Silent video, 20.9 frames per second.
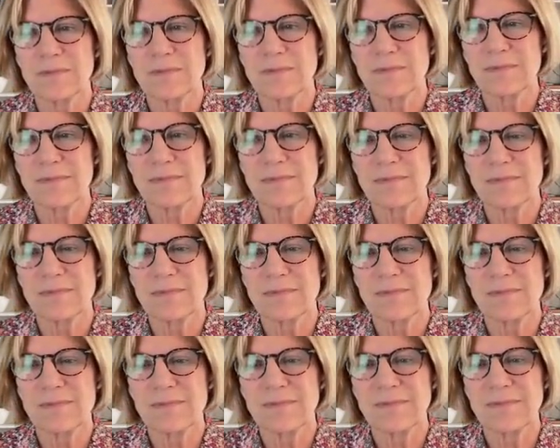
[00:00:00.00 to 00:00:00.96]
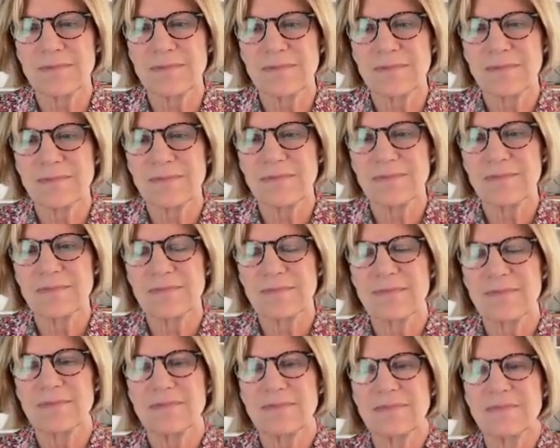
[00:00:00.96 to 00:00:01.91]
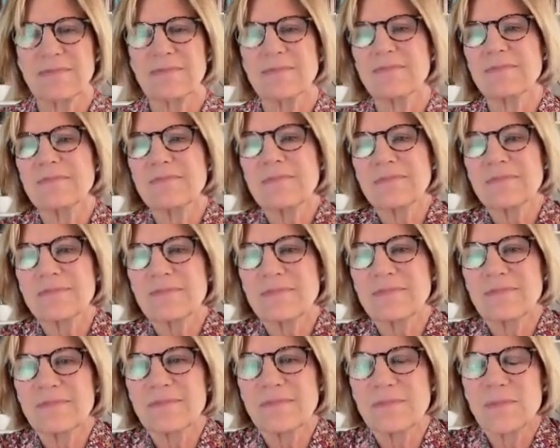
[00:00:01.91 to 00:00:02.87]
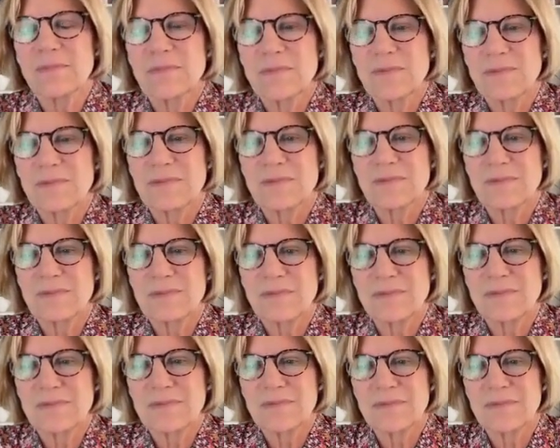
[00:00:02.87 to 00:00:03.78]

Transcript: (silent)